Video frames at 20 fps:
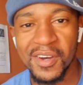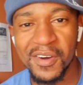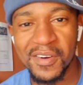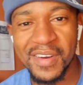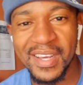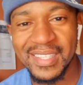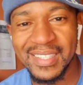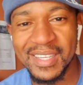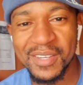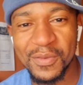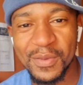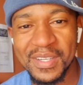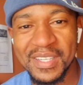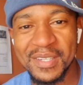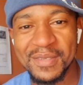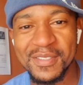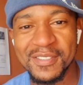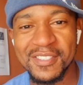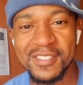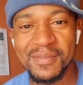Alright then,
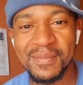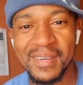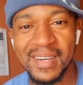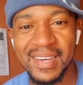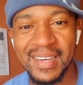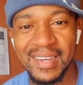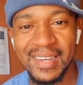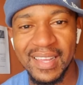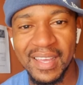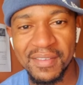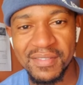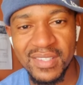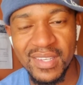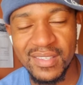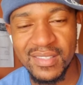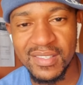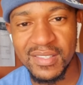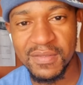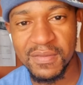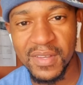welcome to my life
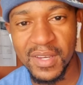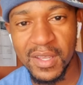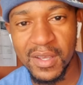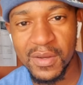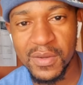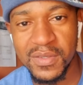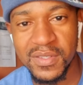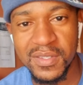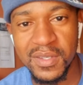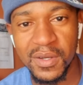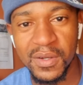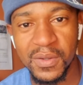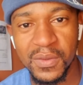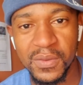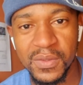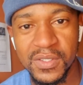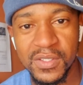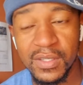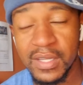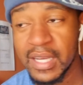sciences video.
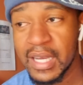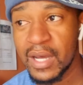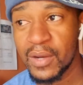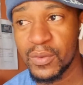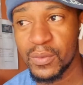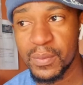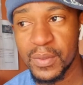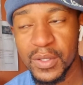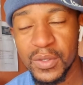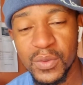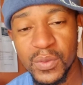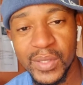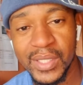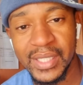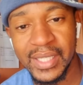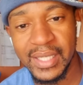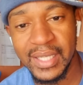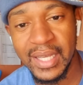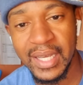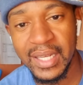So today I will be doing
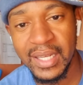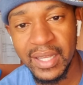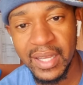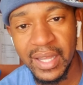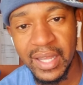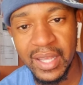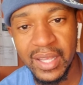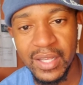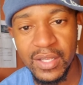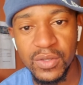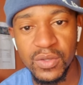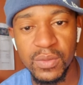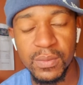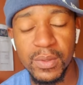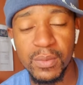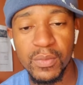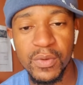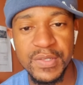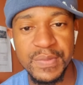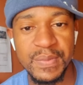the DNA. To be
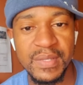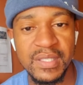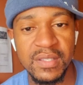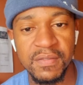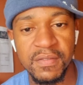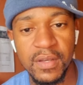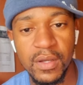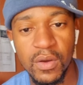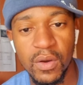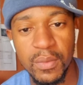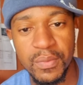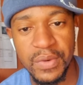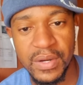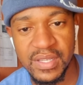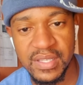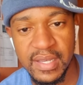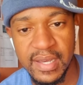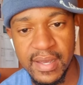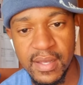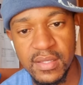more specific or
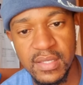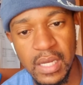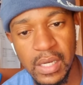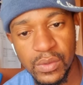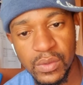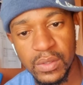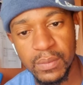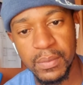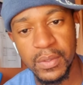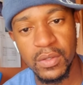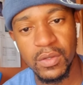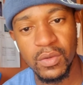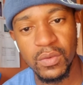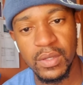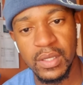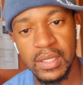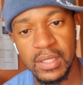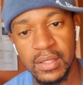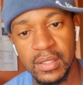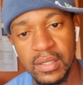precise, I will be
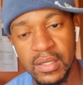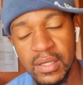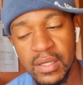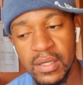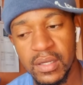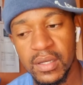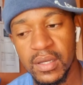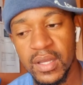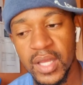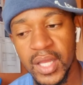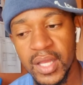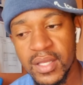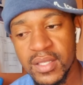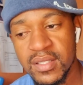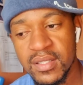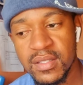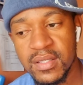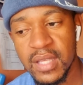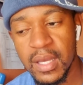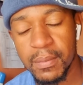doing the
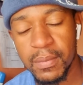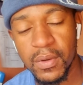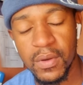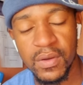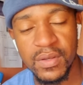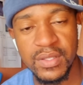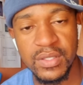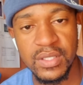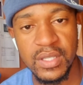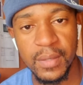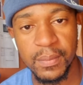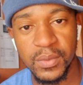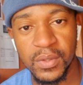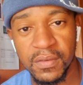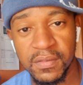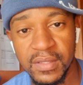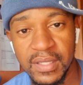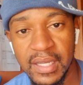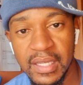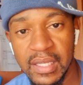sub-concept
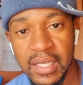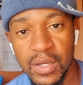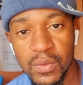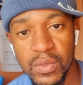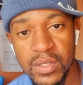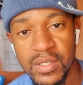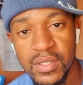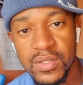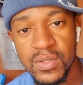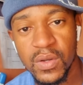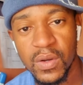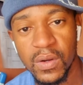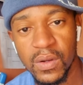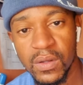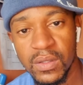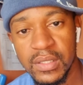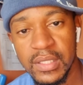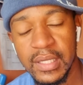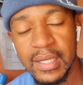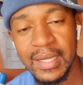of DNA, which is
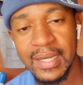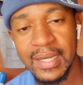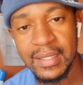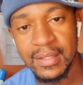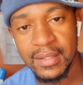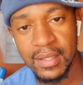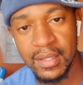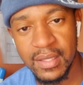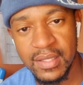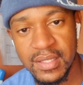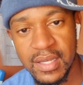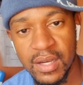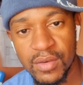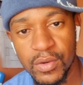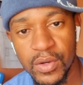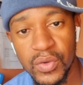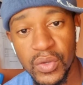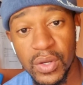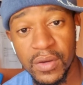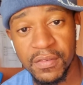called the
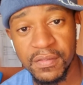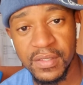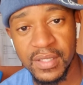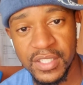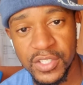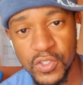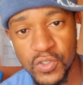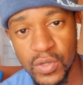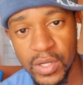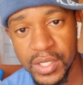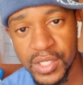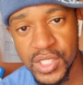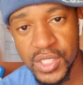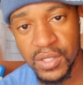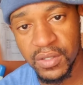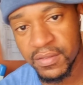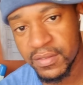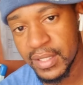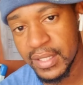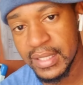discovery of the structure
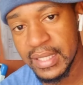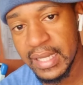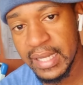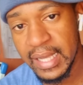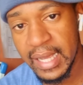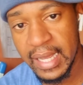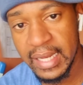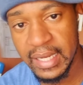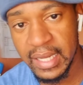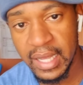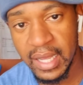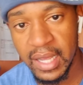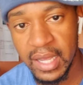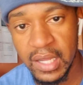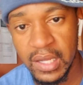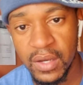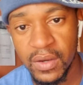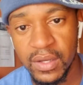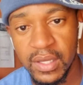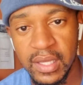of the DNA.
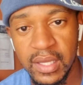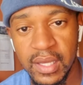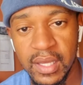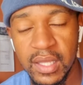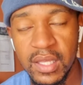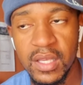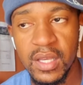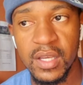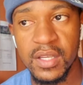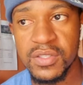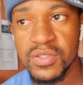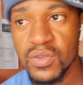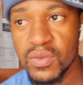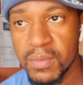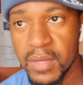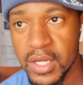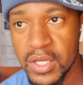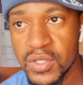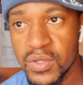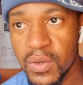Okay, so
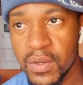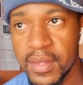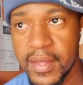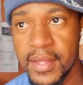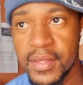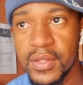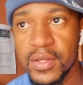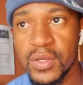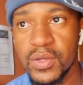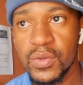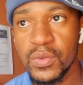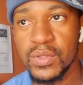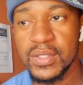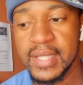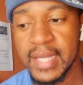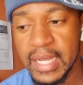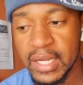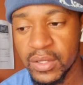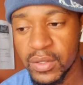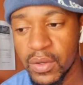make sure that you
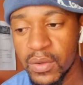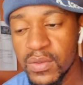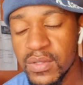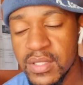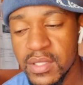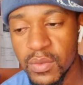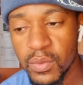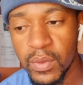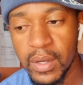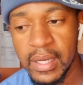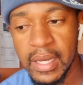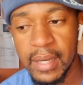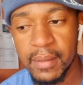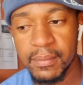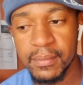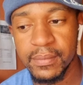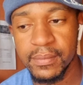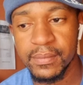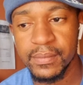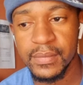take notes while
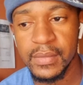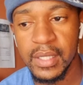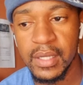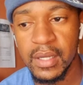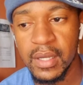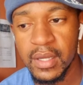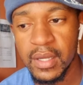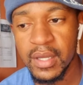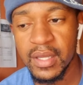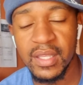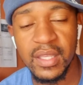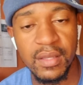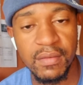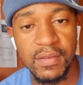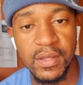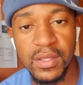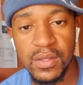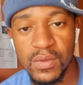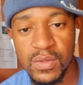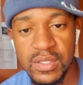I'm
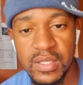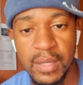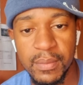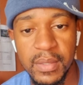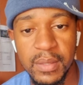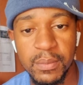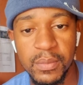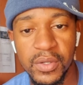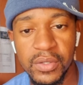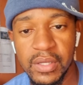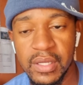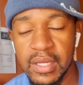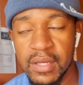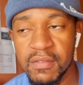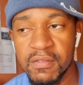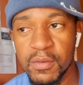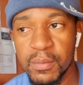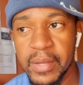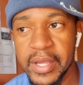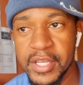giving you some important
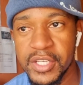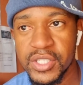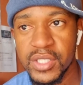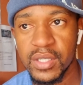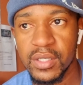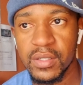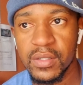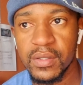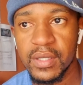information.